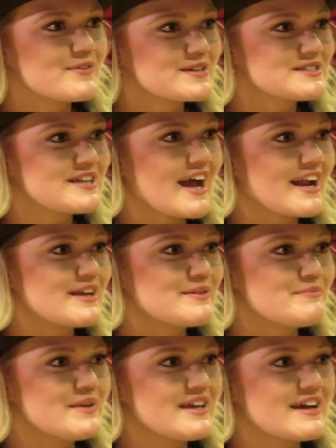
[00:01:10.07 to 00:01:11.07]
we're
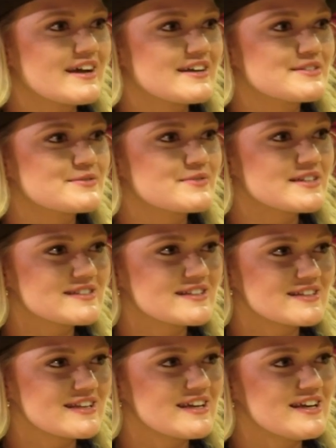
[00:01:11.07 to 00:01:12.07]
chatting because
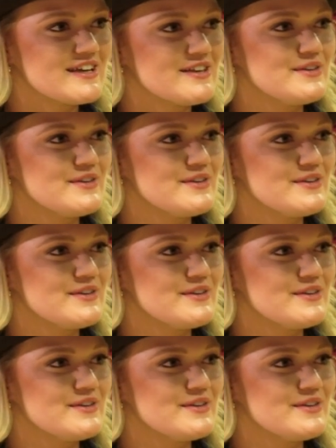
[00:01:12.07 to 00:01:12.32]
recently